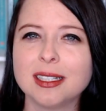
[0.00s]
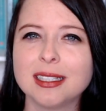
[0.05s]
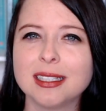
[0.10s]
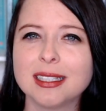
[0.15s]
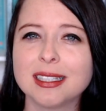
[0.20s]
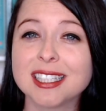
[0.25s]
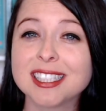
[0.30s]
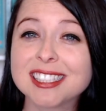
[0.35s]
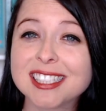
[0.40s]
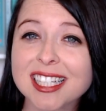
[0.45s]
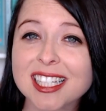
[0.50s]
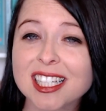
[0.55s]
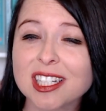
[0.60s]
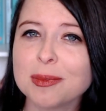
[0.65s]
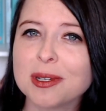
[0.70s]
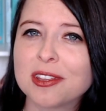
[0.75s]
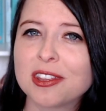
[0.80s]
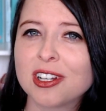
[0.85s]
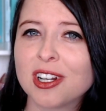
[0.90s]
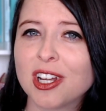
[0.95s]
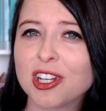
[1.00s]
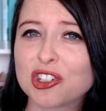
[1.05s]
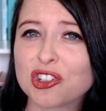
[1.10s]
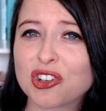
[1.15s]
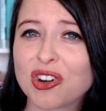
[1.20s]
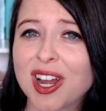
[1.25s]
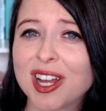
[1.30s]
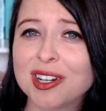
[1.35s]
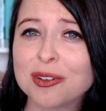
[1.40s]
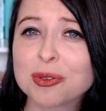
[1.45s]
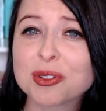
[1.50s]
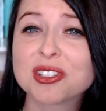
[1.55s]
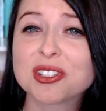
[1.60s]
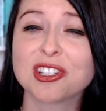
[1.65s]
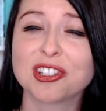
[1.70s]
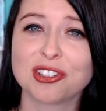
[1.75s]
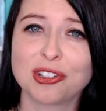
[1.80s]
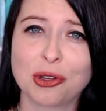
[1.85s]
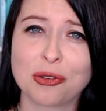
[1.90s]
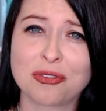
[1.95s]
The second method I tried was the
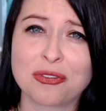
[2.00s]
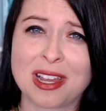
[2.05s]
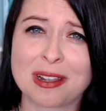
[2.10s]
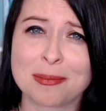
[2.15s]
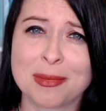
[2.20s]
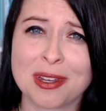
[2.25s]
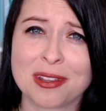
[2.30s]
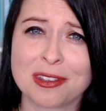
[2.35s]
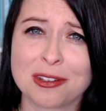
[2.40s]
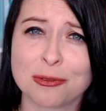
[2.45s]
Snowflake method,